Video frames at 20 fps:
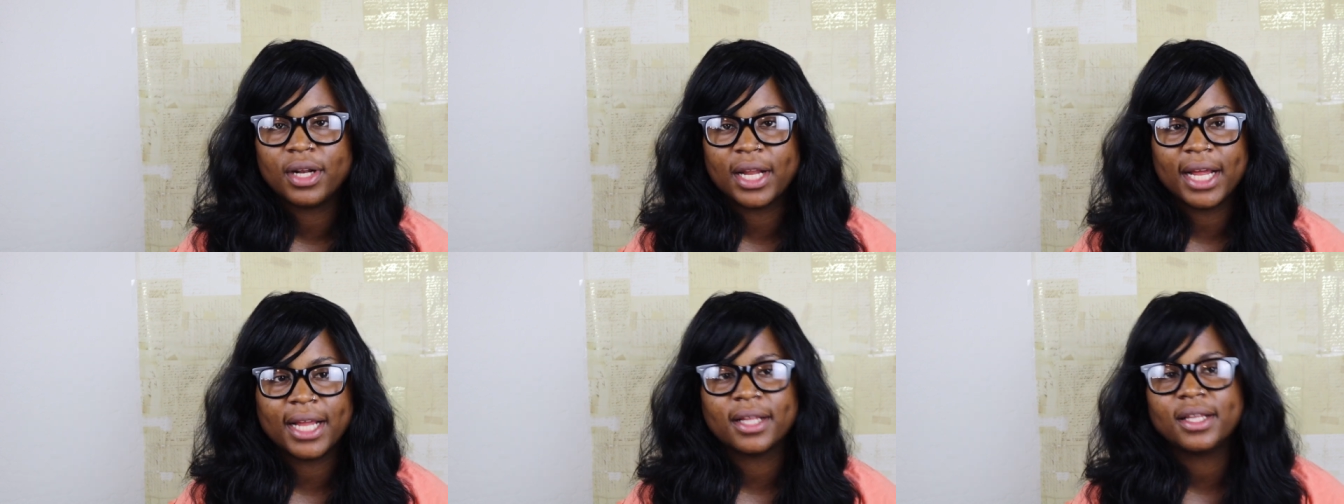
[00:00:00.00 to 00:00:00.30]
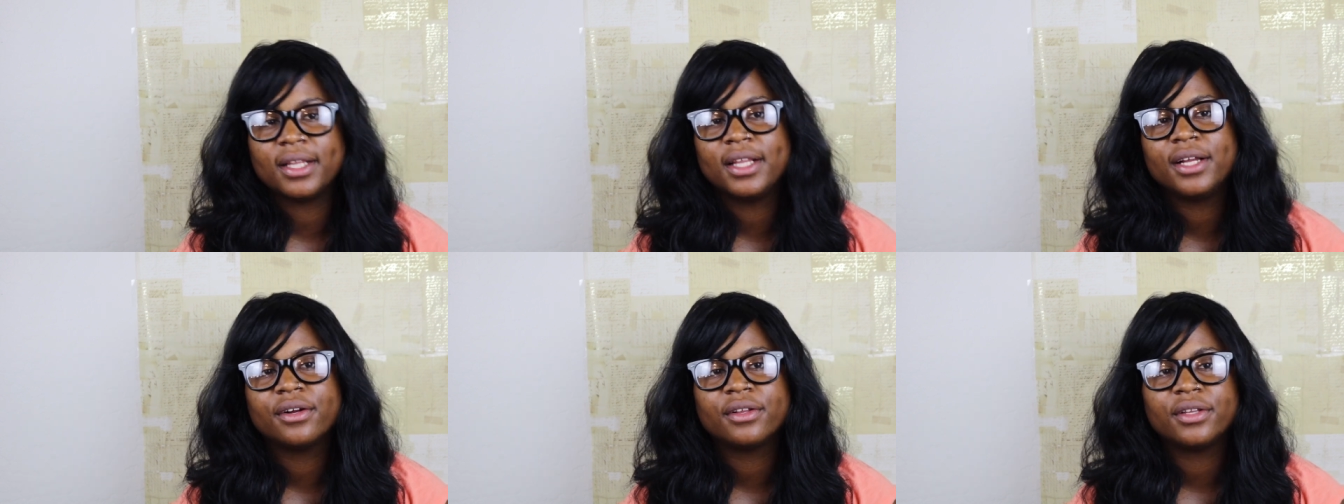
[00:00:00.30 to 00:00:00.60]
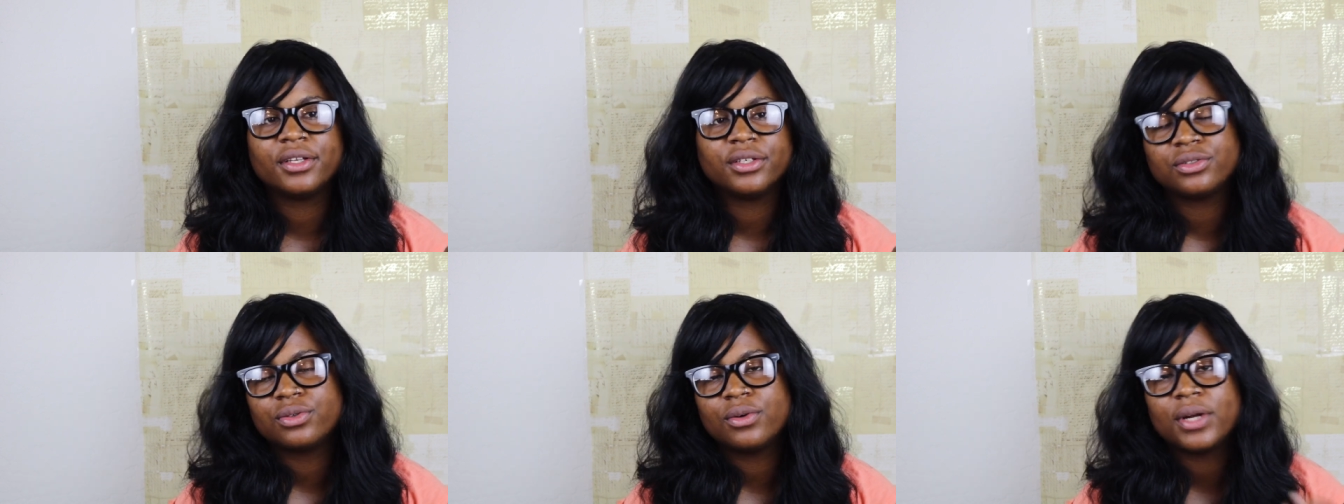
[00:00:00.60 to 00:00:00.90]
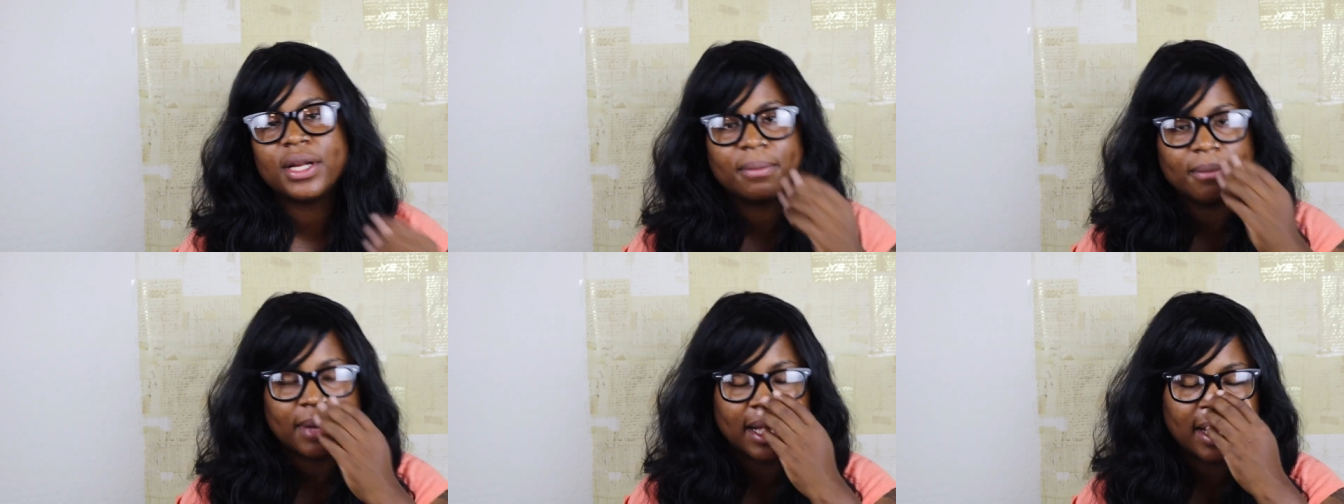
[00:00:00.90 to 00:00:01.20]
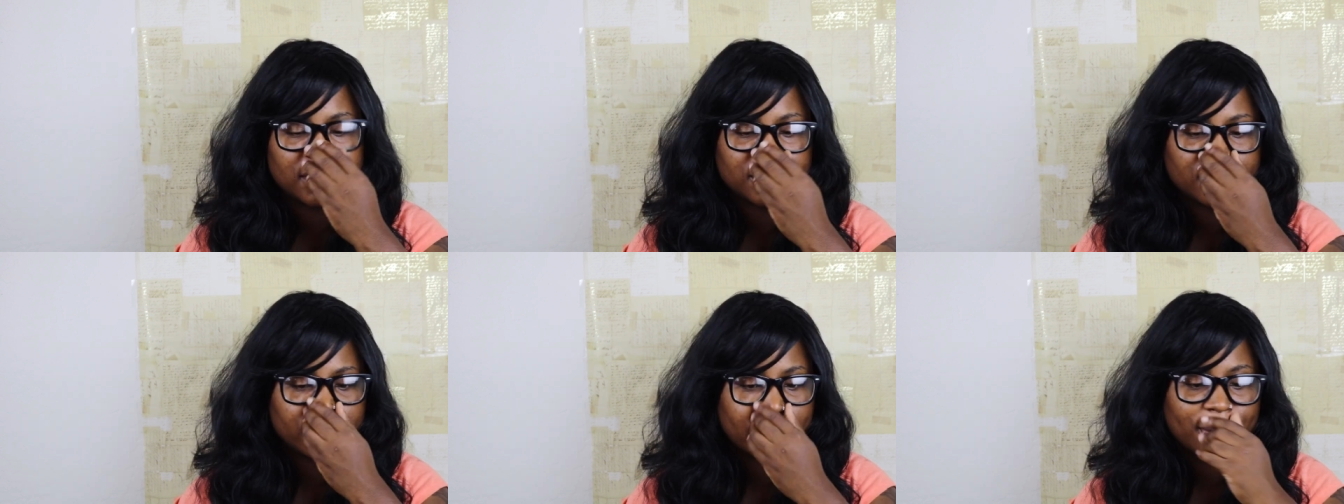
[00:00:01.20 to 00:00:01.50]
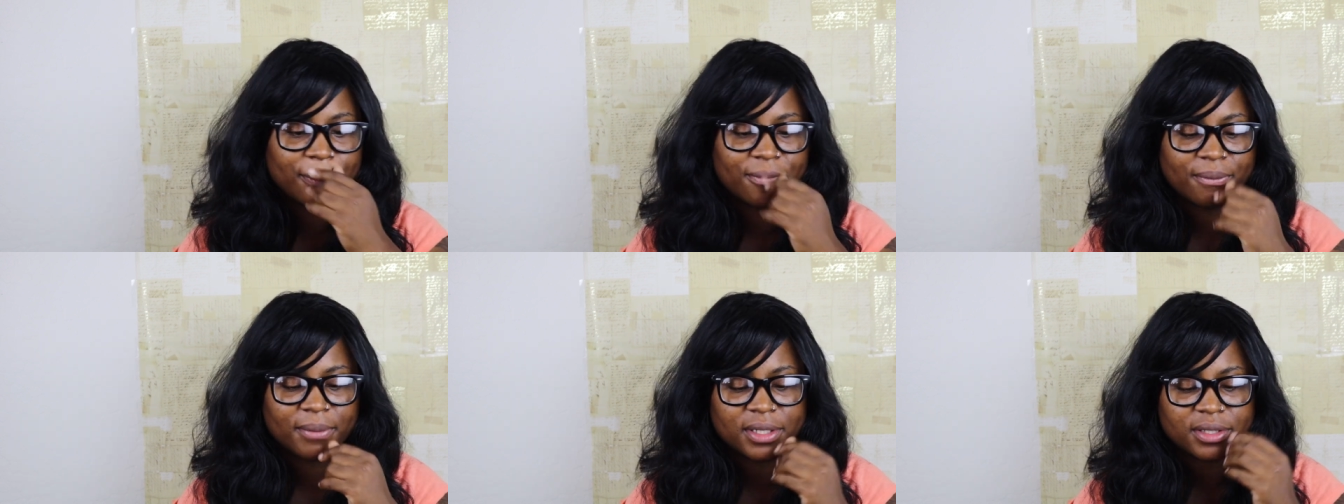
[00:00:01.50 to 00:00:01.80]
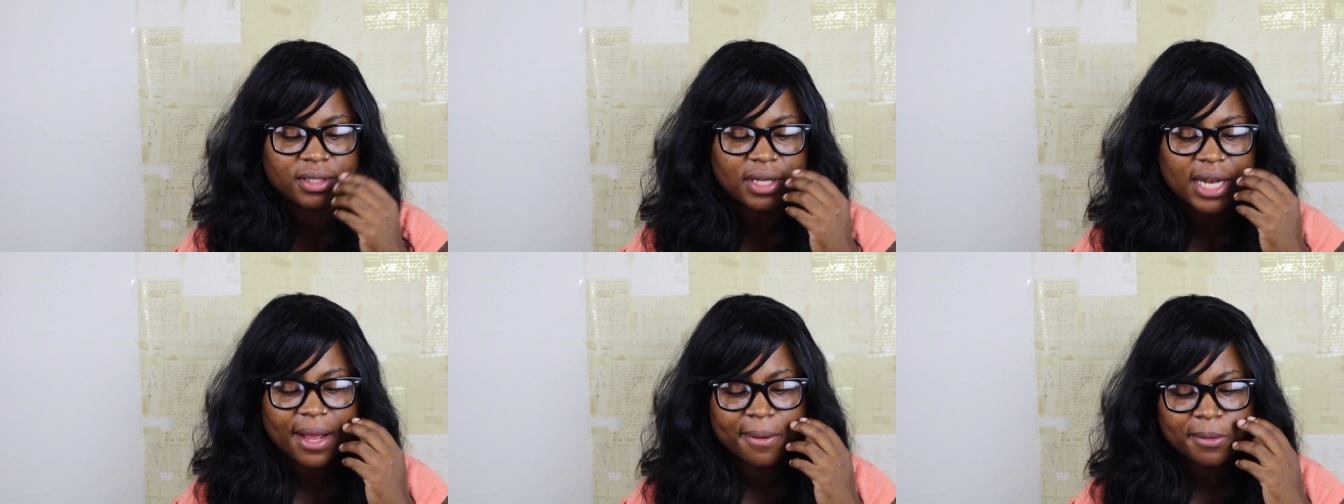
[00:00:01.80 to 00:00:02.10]
like, literally 20 miles away from me.
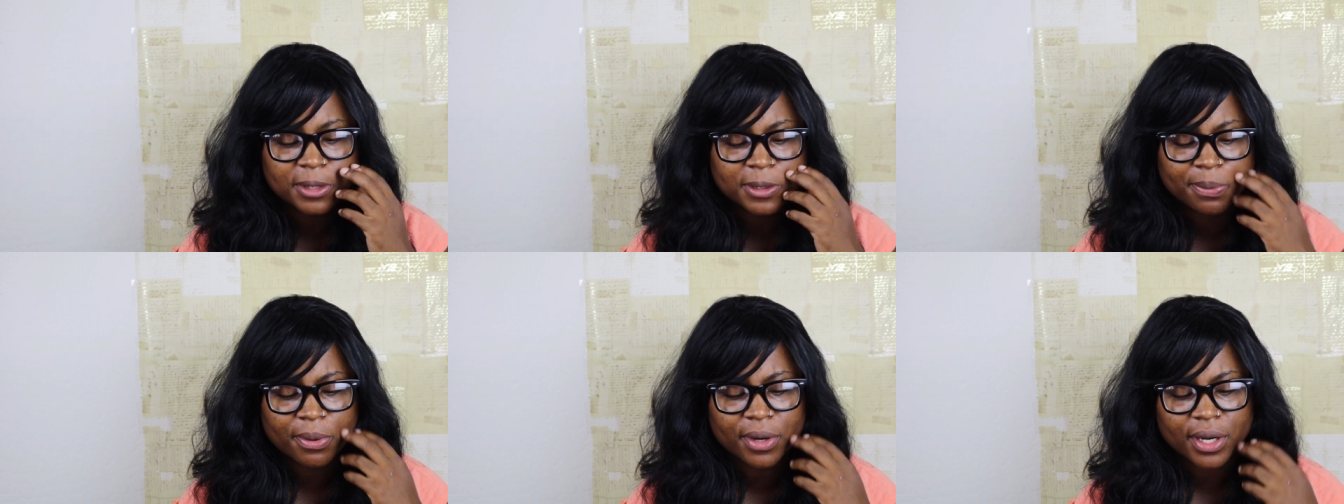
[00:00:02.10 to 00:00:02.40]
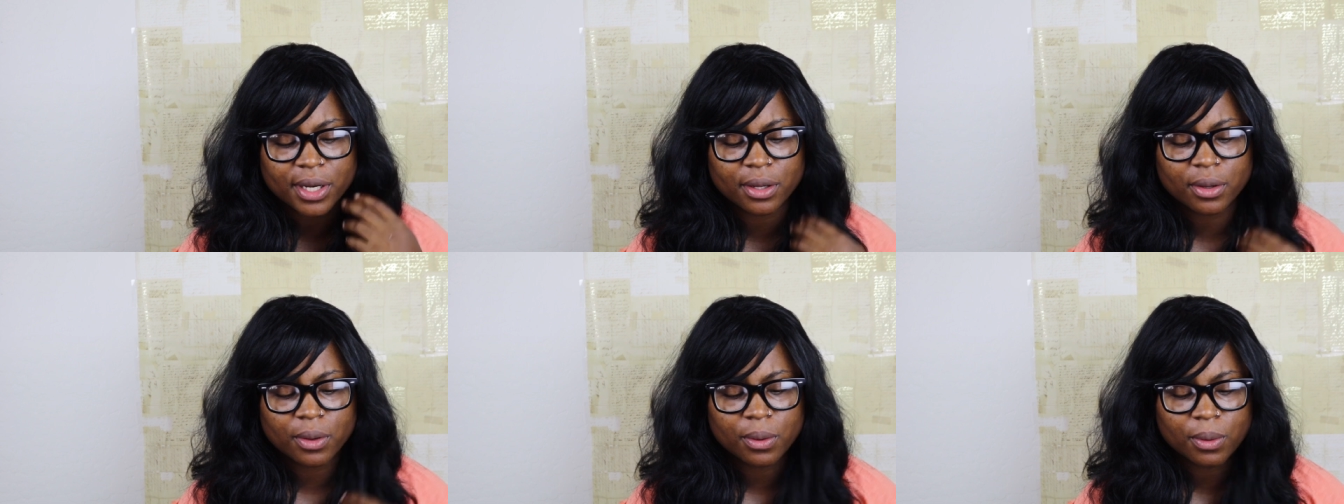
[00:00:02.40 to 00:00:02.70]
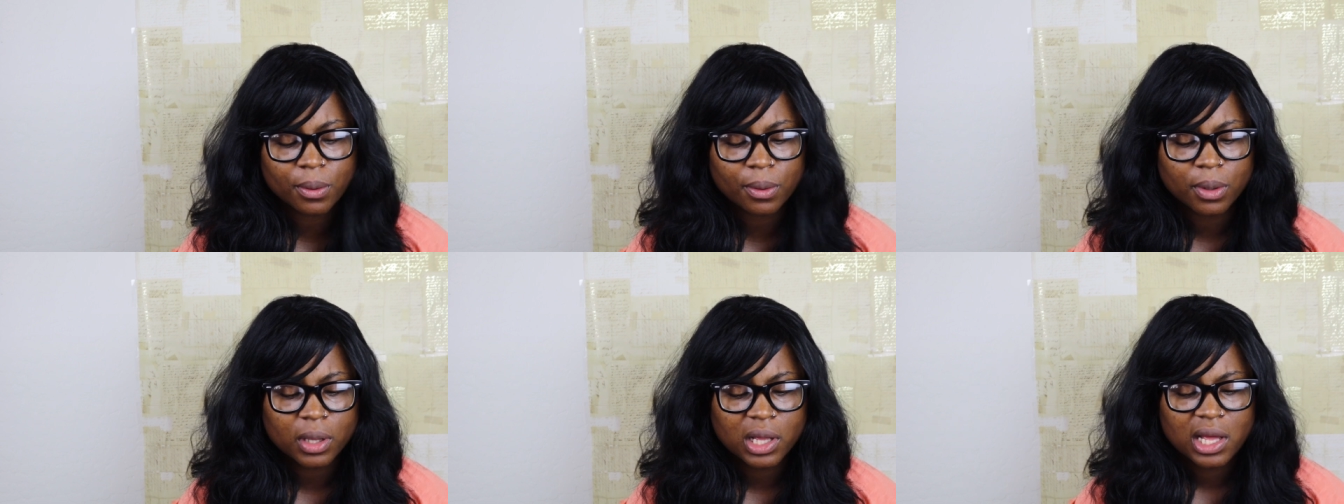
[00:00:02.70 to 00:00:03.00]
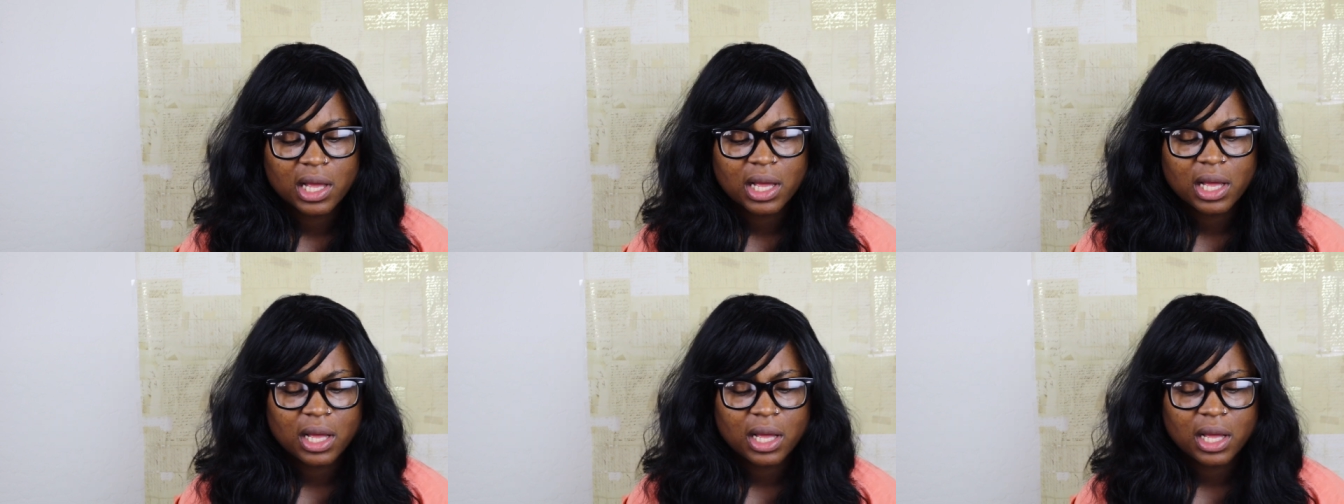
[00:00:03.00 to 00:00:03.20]
So that was pretty cool.